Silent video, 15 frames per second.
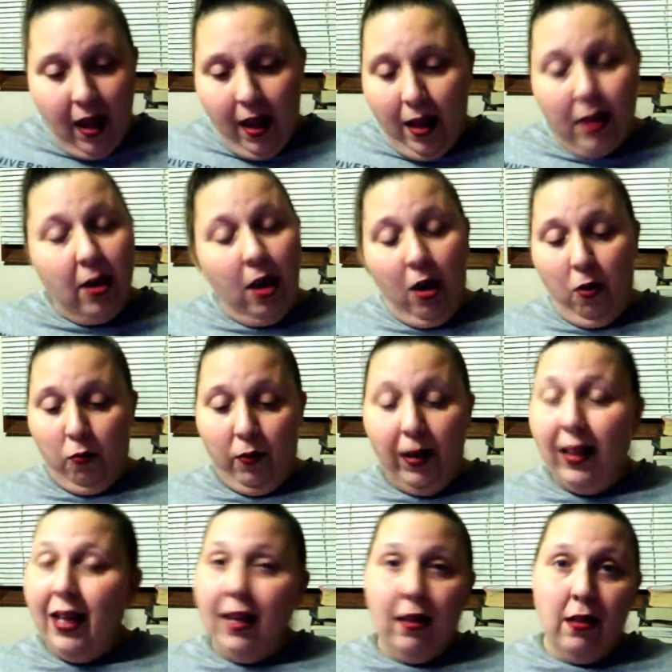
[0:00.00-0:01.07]
You know,
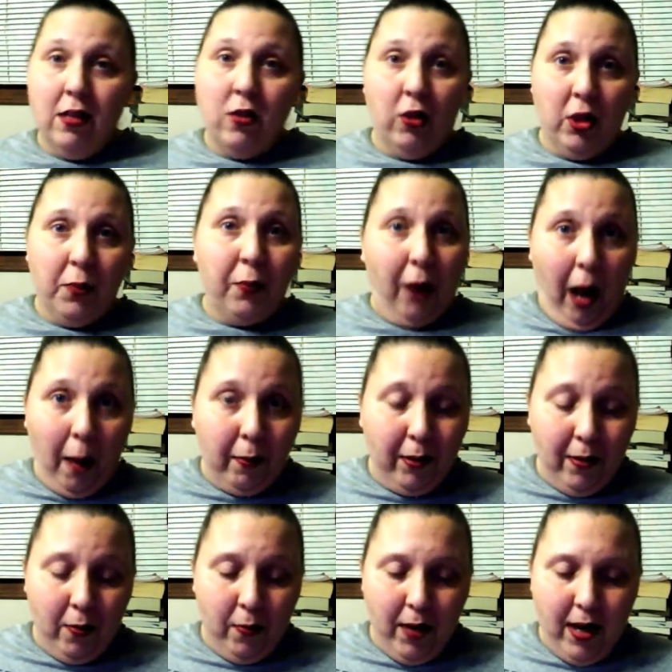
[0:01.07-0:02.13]
really, this horse
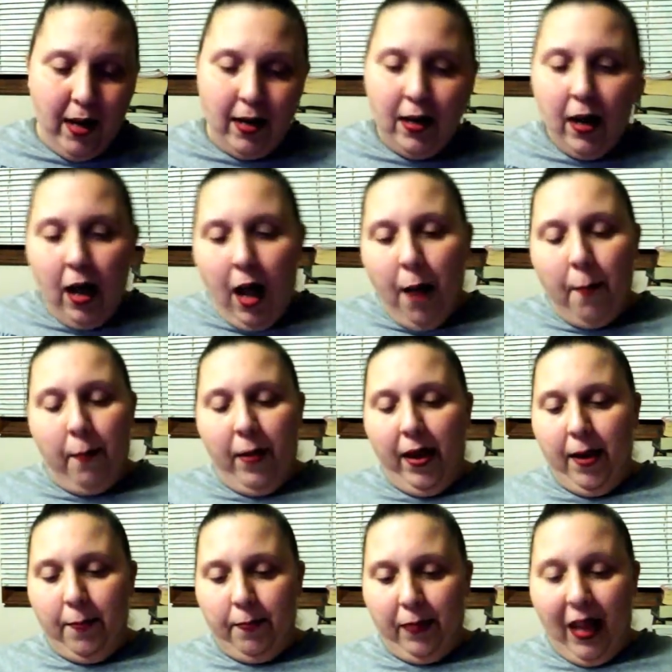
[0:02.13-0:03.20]
probably win,
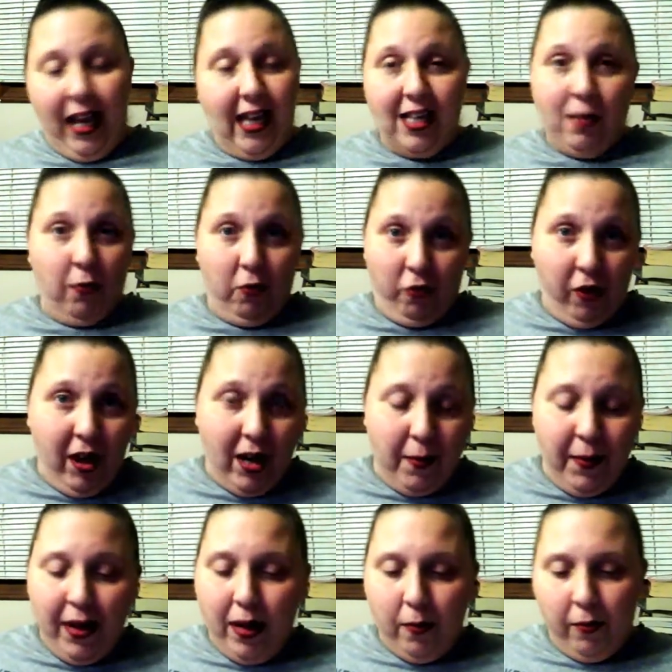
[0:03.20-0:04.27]
but like I said, we're trying to
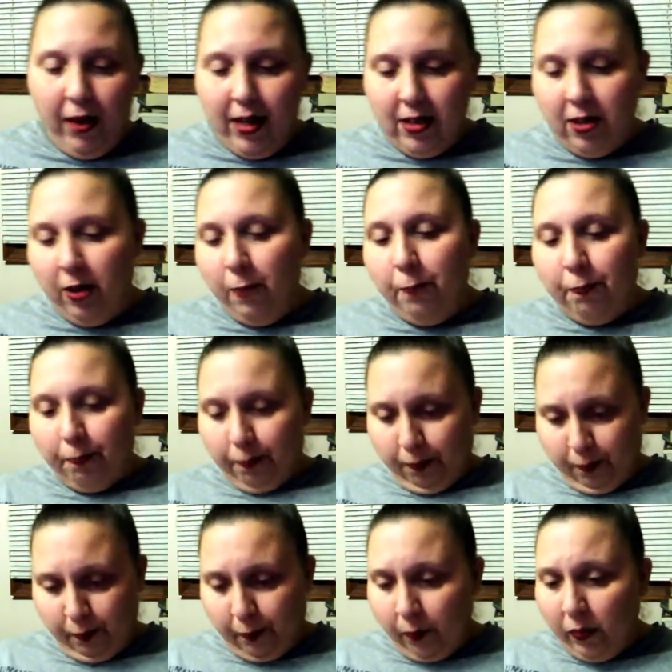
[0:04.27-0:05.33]
beat him, right? So,
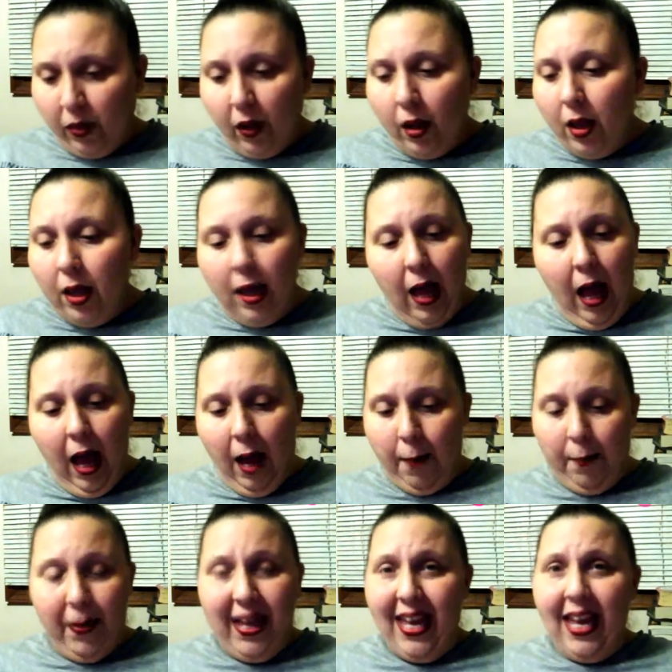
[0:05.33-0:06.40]

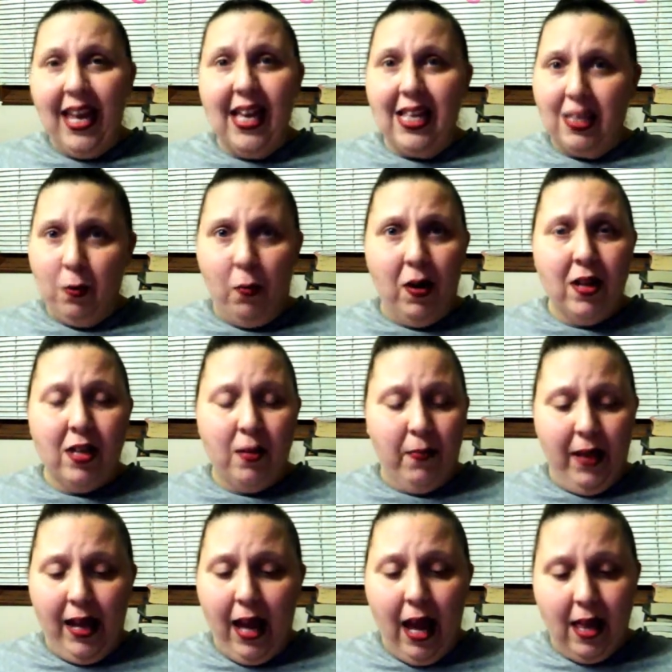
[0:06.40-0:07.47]
but he is the one to
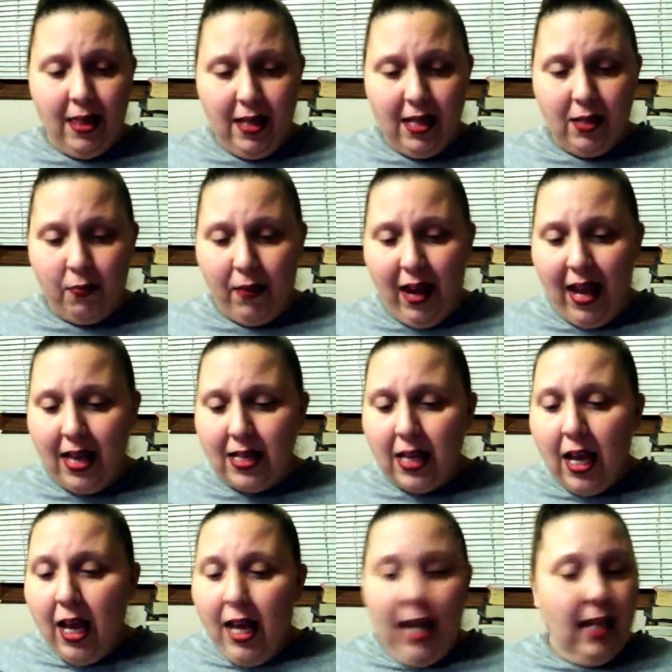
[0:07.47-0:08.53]
beat in this race.
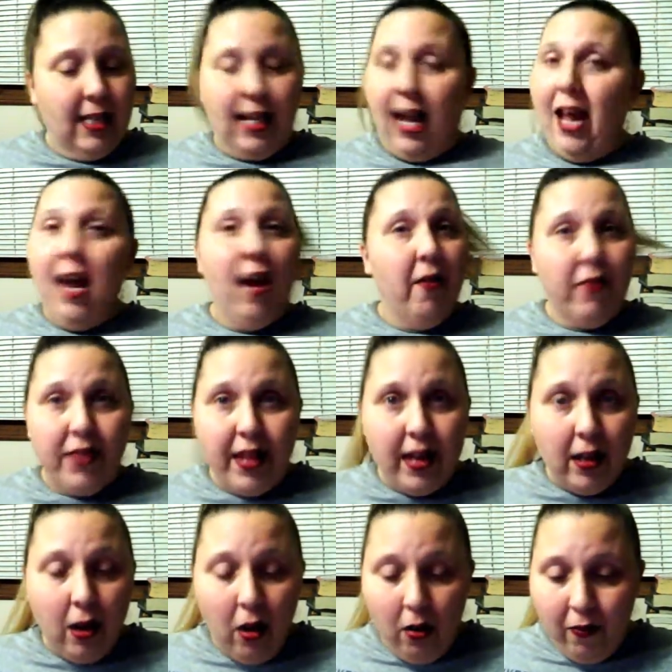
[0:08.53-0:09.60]
He's got everything
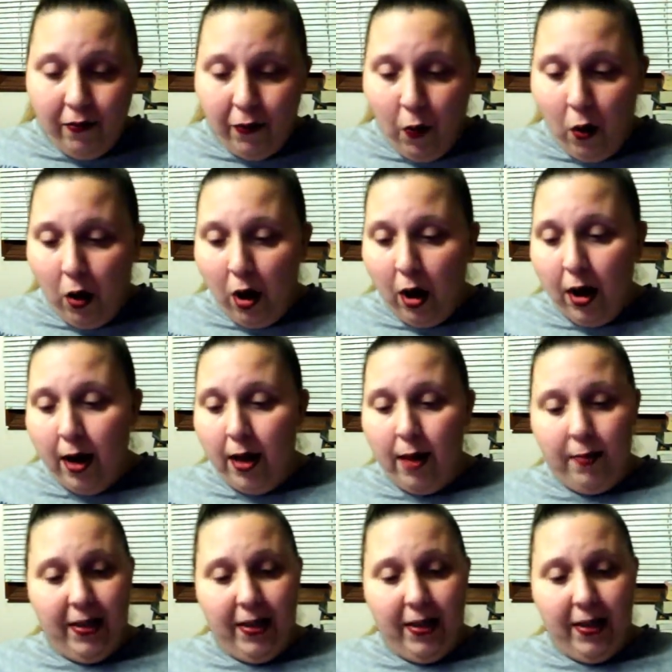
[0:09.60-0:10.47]
going for him.